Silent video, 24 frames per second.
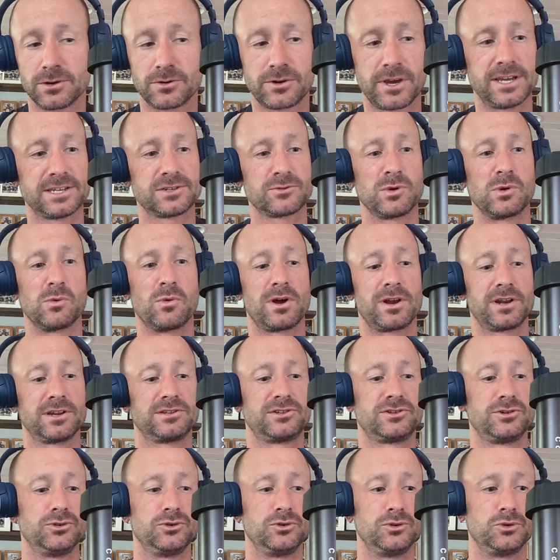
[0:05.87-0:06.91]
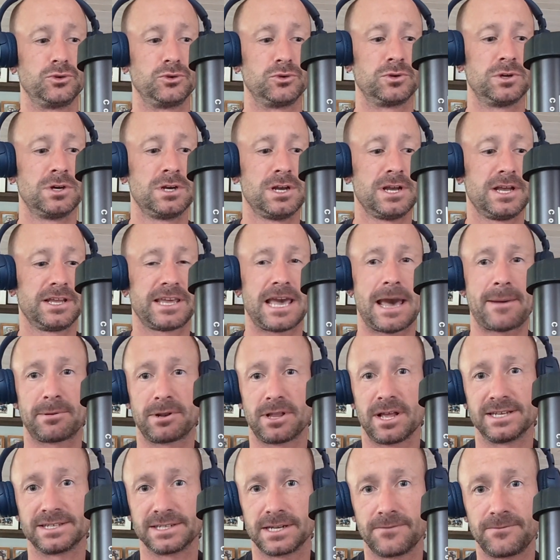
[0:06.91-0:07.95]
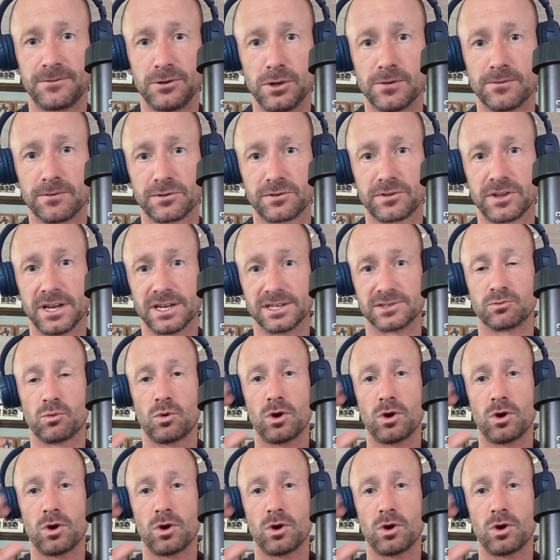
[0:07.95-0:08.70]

Okay, so we wanted to capitalize on a few different things.